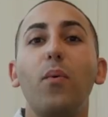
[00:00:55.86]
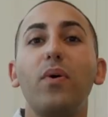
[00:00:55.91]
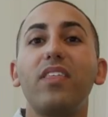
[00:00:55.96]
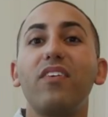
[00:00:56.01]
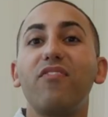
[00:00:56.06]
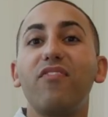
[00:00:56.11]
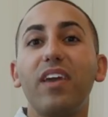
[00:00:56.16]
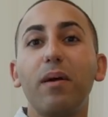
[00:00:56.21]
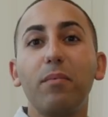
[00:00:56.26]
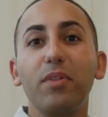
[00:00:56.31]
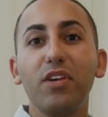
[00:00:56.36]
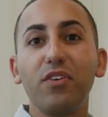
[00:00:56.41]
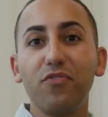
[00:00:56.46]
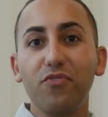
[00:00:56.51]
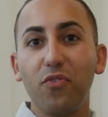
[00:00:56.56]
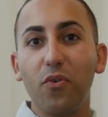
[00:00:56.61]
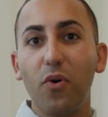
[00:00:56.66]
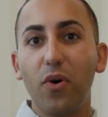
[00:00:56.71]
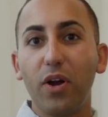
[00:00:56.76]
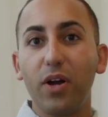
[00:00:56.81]
With a family of
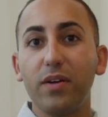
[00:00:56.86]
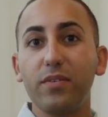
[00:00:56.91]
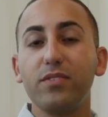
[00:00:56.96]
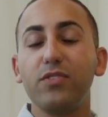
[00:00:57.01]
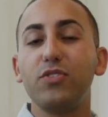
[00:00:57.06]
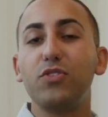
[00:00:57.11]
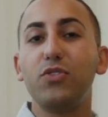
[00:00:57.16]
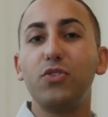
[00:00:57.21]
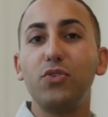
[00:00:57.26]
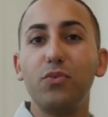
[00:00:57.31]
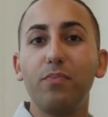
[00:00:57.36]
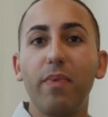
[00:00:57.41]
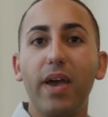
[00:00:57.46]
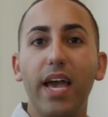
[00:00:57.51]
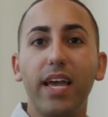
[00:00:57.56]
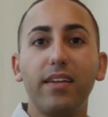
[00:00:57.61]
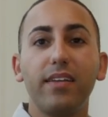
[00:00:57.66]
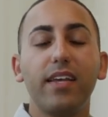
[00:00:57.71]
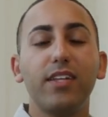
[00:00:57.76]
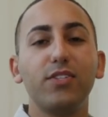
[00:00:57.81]
four, two
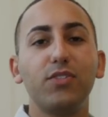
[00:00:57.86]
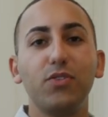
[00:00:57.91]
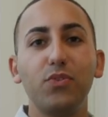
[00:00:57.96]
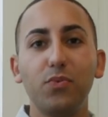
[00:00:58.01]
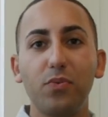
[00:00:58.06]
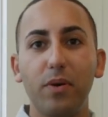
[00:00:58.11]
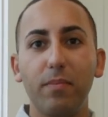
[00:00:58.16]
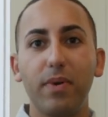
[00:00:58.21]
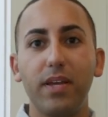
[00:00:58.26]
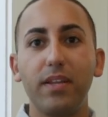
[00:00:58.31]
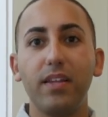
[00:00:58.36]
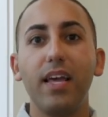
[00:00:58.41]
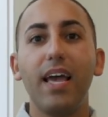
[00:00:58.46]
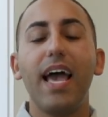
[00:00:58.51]
men and two women,